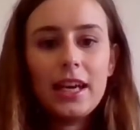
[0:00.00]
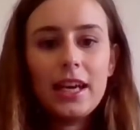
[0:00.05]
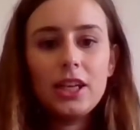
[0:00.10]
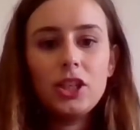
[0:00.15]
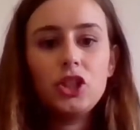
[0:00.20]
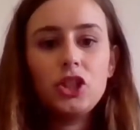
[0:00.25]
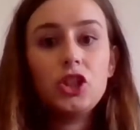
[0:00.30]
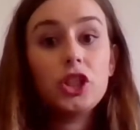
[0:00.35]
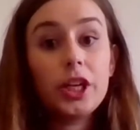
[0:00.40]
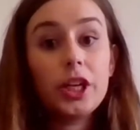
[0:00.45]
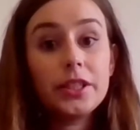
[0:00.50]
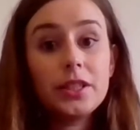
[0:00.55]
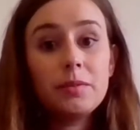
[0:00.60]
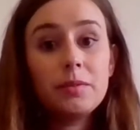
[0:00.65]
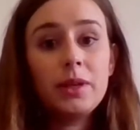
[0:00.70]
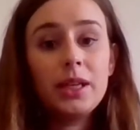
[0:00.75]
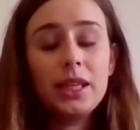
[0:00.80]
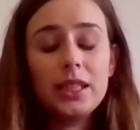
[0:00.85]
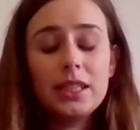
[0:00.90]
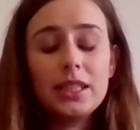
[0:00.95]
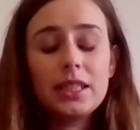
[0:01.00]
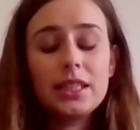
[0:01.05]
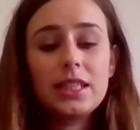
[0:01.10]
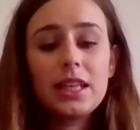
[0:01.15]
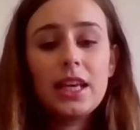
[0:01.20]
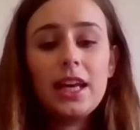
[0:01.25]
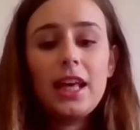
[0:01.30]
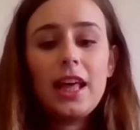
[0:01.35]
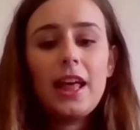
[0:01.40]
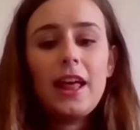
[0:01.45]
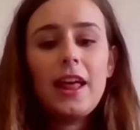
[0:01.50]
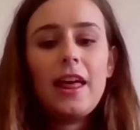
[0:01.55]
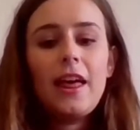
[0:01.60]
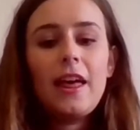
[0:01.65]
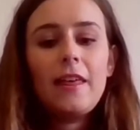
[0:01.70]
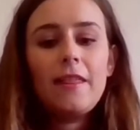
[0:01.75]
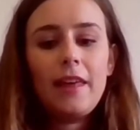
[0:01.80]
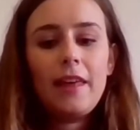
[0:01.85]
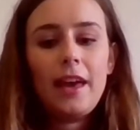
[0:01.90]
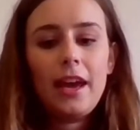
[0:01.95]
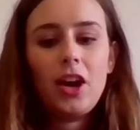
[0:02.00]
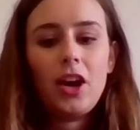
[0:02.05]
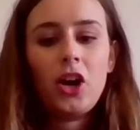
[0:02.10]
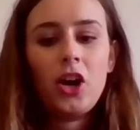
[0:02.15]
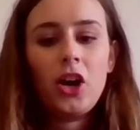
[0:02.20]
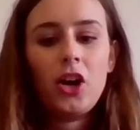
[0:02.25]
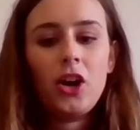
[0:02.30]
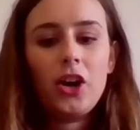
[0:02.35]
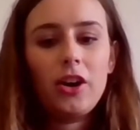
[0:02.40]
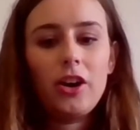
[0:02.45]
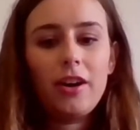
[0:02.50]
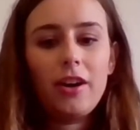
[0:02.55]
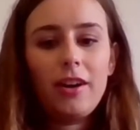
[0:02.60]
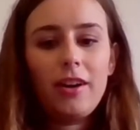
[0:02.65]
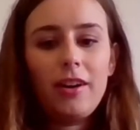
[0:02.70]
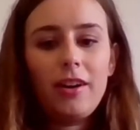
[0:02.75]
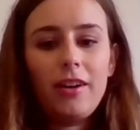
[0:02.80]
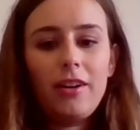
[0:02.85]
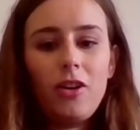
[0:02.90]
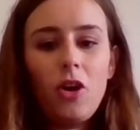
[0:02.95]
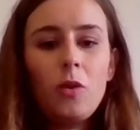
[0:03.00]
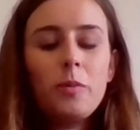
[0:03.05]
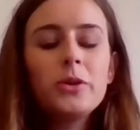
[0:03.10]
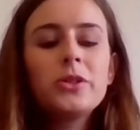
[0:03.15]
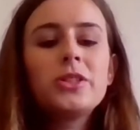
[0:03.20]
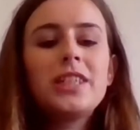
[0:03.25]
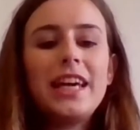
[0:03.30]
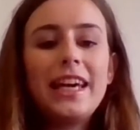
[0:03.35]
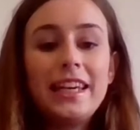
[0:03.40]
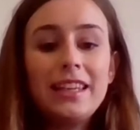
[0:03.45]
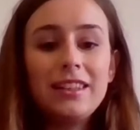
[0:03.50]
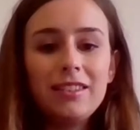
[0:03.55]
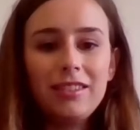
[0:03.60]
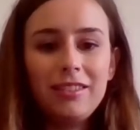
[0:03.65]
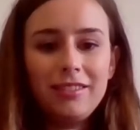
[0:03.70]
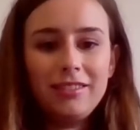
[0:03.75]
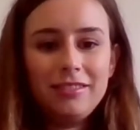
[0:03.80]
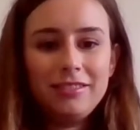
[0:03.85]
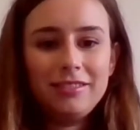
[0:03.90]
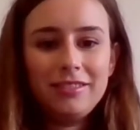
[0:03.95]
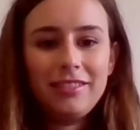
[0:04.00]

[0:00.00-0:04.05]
It just means they are almost ill,